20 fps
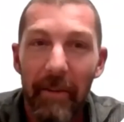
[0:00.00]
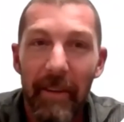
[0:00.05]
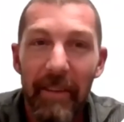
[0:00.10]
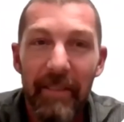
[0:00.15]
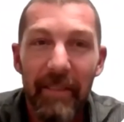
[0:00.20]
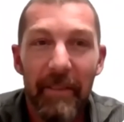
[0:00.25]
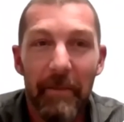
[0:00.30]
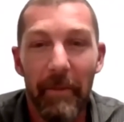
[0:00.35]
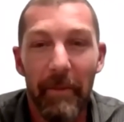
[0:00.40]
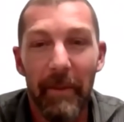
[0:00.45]

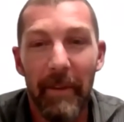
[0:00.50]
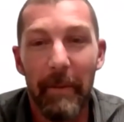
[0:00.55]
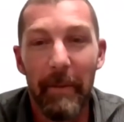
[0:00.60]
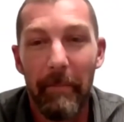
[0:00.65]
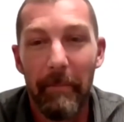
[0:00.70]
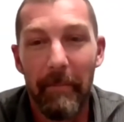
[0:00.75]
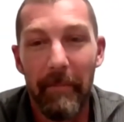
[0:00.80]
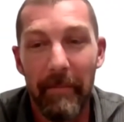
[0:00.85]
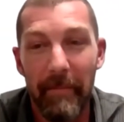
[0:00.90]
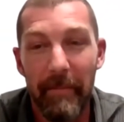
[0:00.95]
This
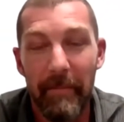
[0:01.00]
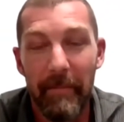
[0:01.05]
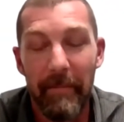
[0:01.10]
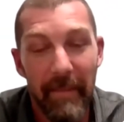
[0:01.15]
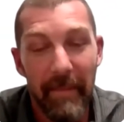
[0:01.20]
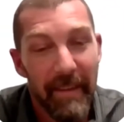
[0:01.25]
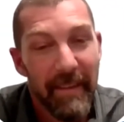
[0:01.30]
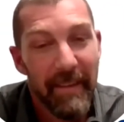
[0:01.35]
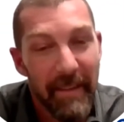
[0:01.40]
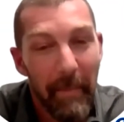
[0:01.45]

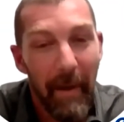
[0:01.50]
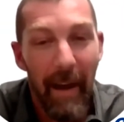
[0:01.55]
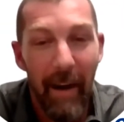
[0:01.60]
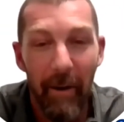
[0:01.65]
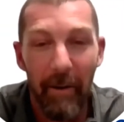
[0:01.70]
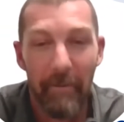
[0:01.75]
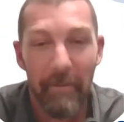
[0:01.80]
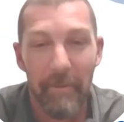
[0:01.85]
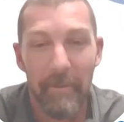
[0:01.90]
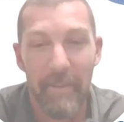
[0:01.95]
is
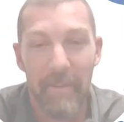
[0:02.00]
powerful